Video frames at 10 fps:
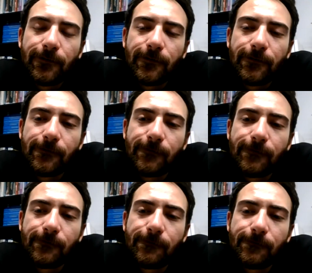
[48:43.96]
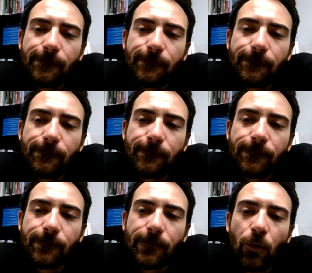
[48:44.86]
Uh,
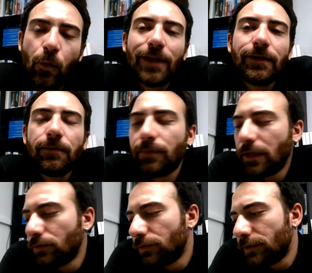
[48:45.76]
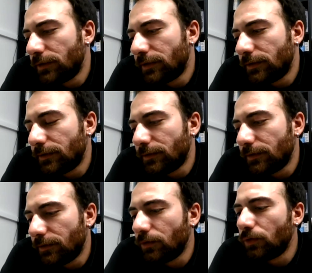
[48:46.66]
what about uh,
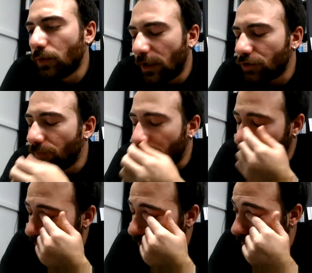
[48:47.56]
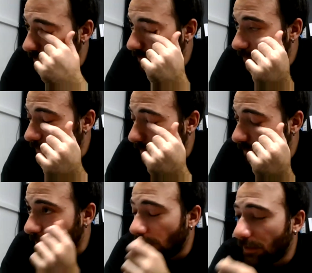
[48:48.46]
you also mentioned
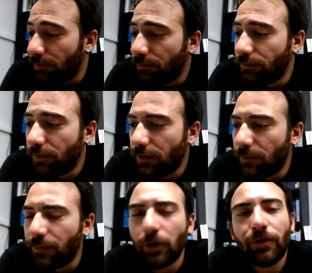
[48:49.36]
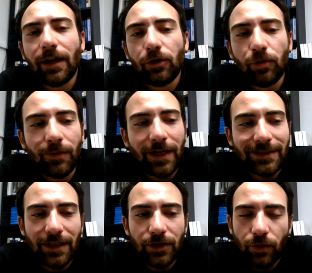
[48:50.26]
uh, about the
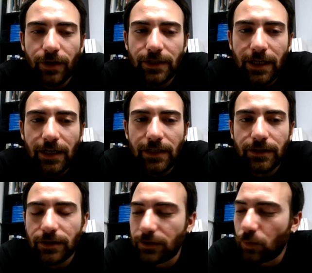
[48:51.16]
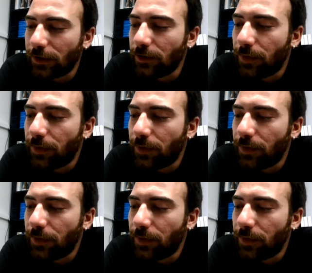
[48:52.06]
anonymization, the challenges. What mm -hmm.